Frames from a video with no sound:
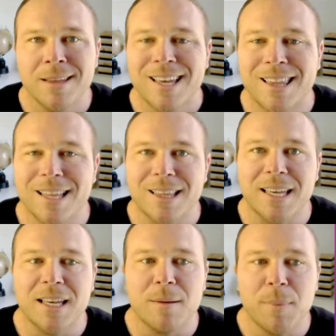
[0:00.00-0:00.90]
and then
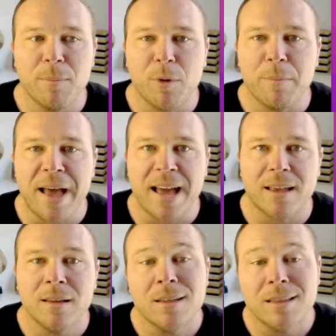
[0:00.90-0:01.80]
linking people
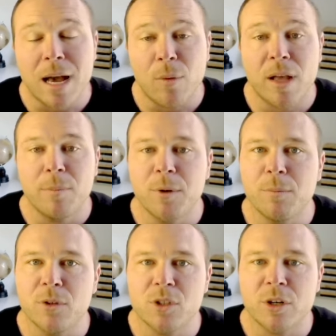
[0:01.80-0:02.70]
back. That will help you
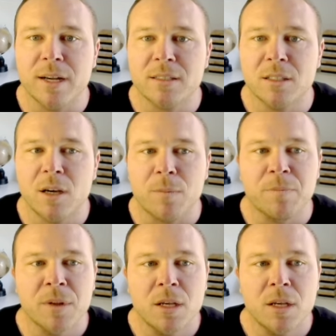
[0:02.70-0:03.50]
boost your SEO.